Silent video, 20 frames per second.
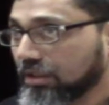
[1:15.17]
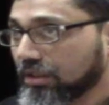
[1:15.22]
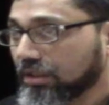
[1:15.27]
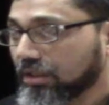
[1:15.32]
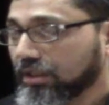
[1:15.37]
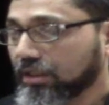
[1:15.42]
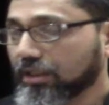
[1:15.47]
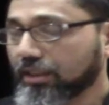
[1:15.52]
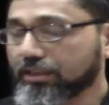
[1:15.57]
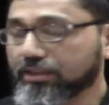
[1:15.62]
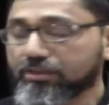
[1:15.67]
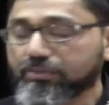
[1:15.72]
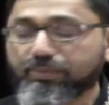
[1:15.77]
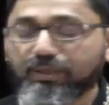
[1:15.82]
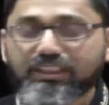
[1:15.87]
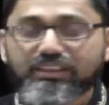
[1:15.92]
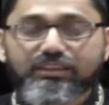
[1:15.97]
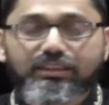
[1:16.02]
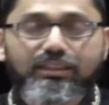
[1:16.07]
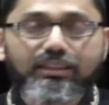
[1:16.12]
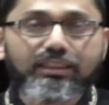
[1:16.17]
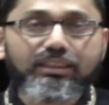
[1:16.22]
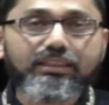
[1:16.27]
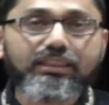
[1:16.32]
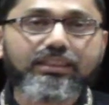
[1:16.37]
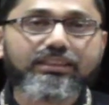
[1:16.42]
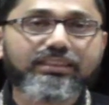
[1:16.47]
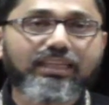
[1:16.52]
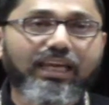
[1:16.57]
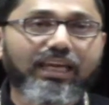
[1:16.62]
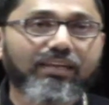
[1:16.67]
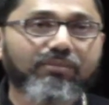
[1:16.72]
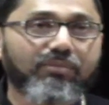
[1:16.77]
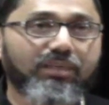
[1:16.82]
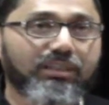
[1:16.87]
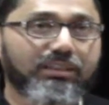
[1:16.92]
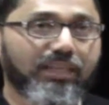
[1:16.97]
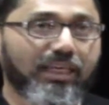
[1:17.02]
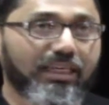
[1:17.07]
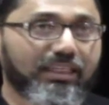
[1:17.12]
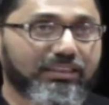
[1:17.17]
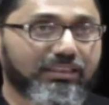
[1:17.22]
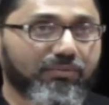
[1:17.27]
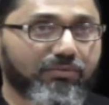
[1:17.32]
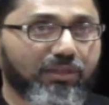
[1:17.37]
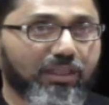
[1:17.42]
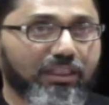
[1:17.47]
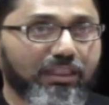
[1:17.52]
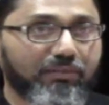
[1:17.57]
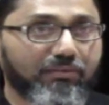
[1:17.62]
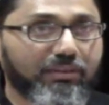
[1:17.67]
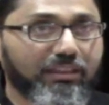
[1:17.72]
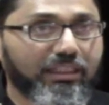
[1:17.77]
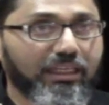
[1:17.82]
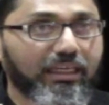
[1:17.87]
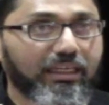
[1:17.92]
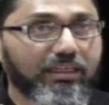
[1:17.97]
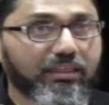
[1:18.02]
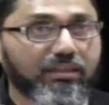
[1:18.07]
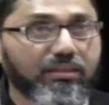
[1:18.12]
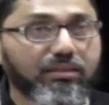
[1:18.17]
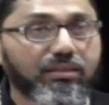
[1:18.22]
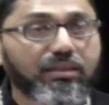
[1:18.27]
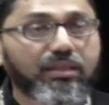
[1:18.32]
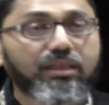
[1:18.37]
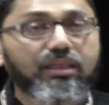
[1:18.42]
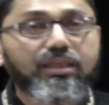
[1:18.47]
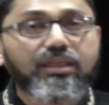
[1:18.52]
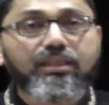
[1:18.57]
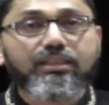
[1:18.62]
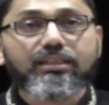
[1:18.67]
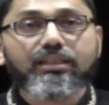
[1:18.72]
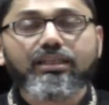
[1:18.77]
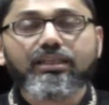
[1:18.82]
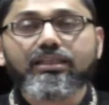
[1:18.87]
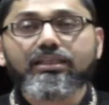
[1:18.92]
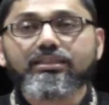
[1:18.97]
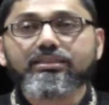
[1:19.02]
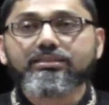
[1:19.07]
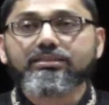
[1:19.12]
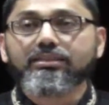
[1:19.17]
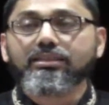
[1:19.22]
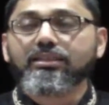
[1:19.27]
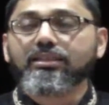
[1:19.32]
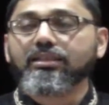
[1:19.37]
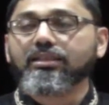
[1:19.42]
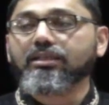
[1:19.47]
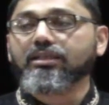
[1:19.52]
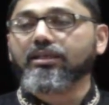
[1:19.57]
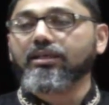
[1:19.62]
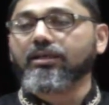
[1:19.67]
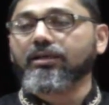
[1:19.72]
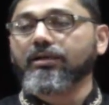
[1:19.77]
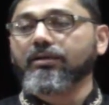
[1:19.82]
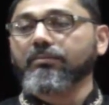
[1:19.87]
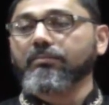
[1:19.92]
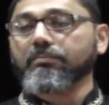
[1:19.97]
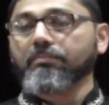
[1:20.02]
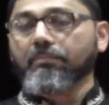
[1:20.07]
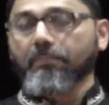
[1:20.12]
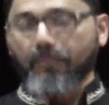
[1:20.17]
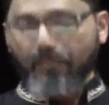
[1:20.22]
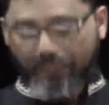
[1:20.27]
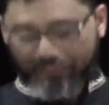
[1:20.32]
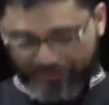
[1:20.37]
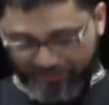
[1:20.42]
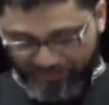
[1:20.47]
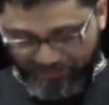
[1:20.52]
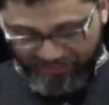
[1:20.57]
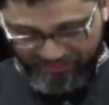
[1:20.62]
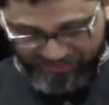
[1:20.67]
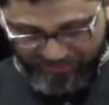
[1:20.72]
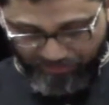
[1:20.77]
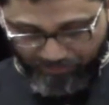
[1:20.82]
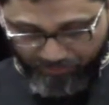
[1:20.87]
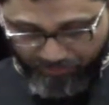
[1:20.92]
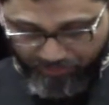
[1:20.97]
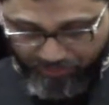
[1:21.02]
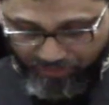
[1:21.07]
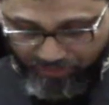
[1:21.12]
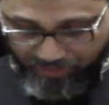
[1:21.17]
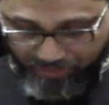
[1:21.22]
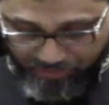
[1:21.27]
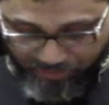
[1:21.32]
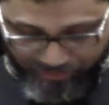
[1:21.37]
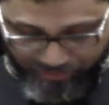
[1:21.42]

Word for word: Uh, especially the time and days that we are living in, there is, uh, there is something